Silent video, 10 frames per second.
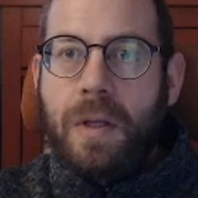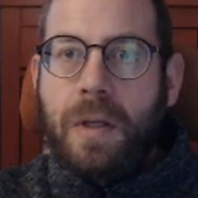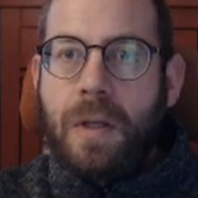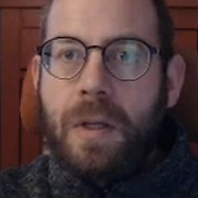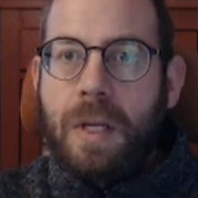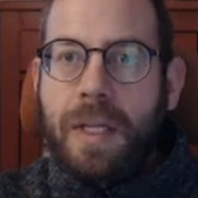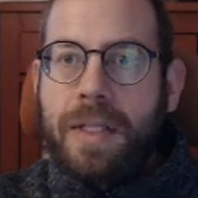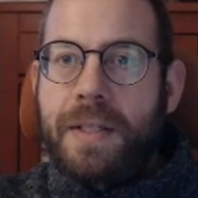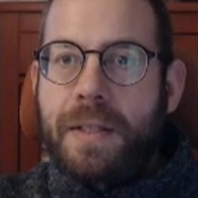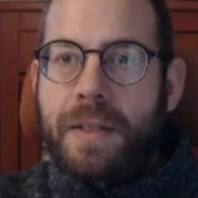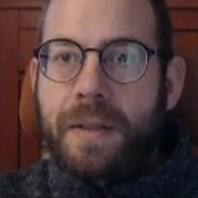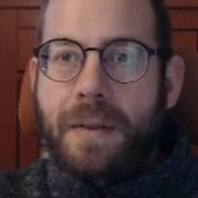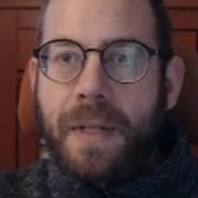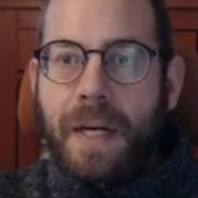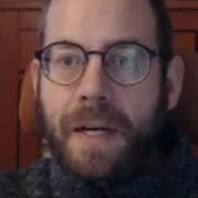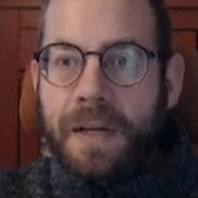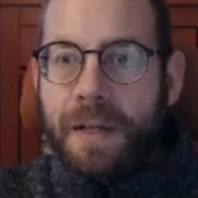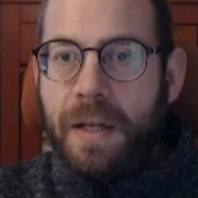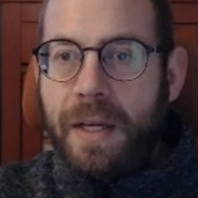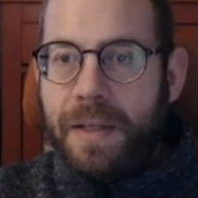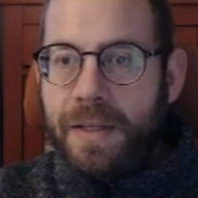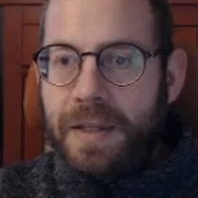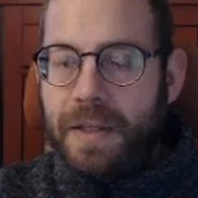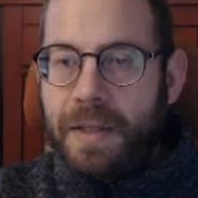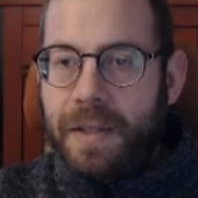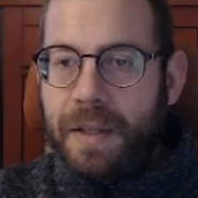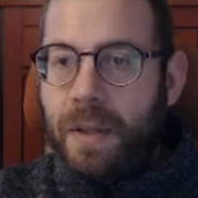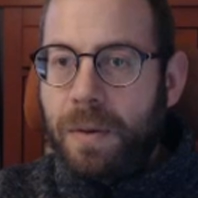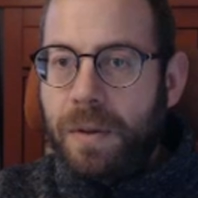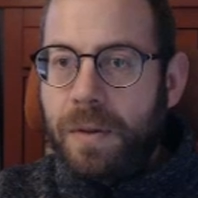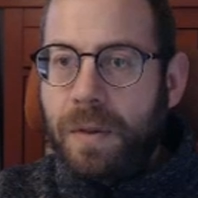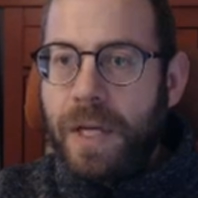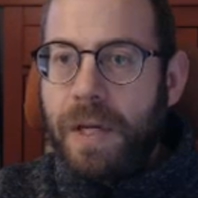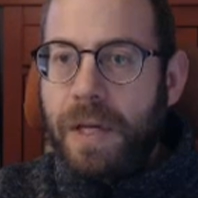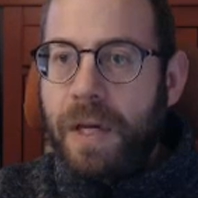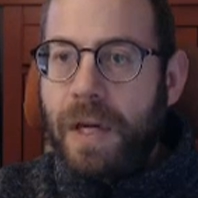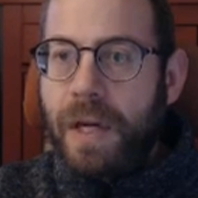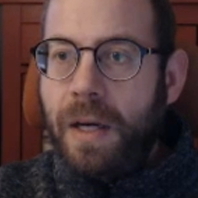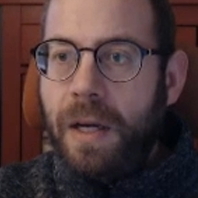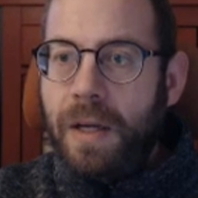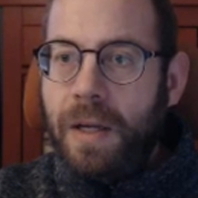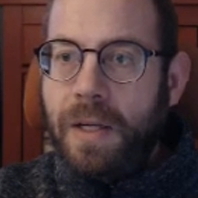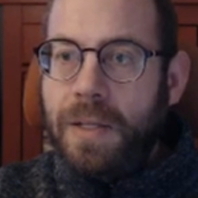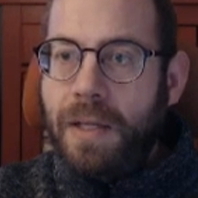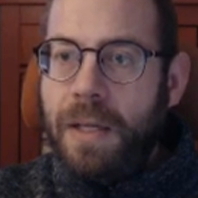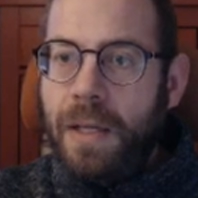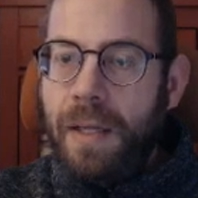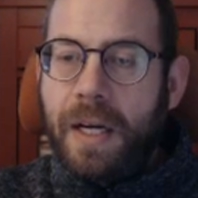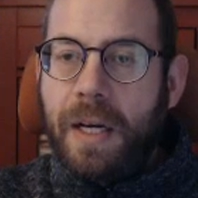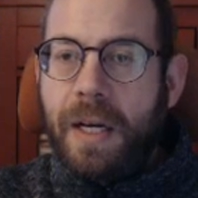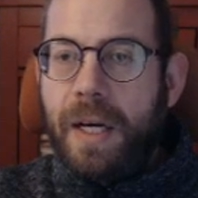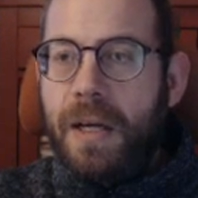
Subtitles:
let's do that. Let's go to green, and let's say that